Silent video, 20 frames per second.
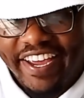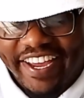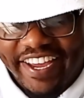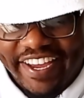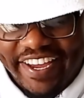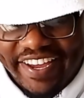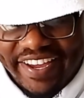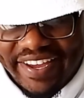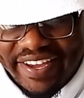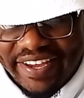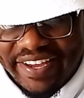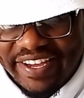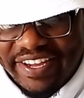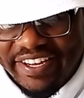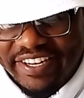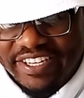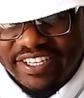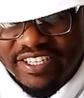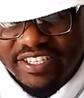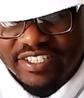
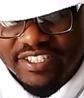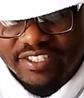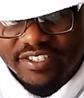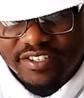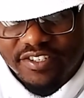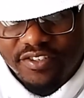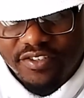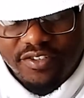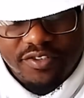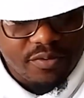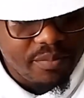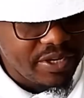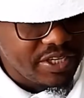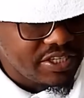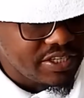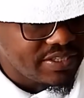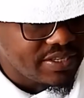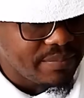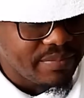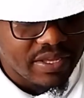And you
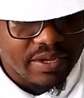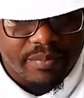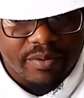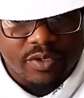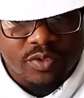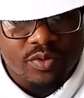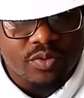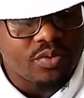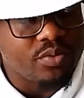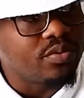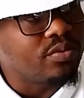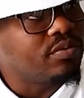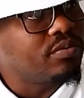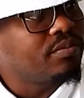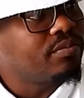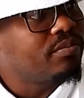mentioned something about school.